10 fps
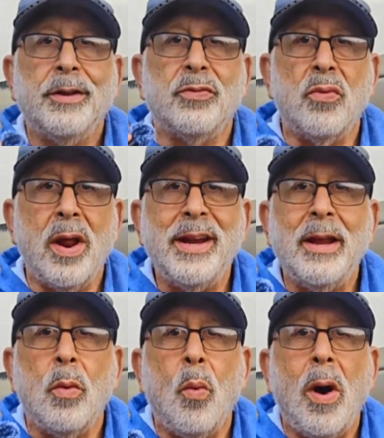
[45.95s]
It's running
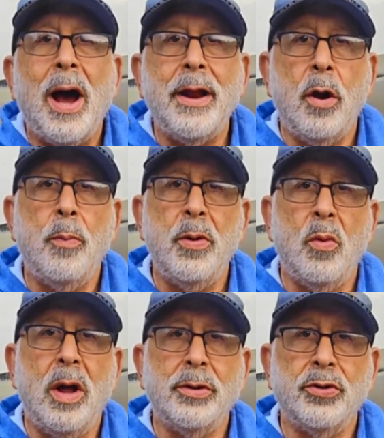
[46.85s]
it wide open
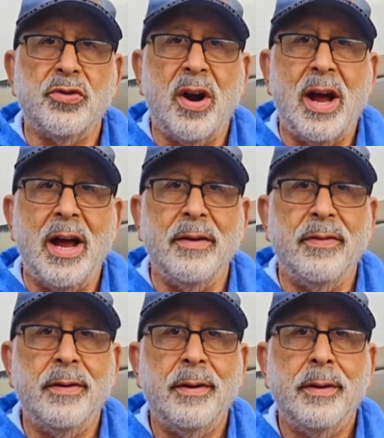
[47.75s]
while you drive.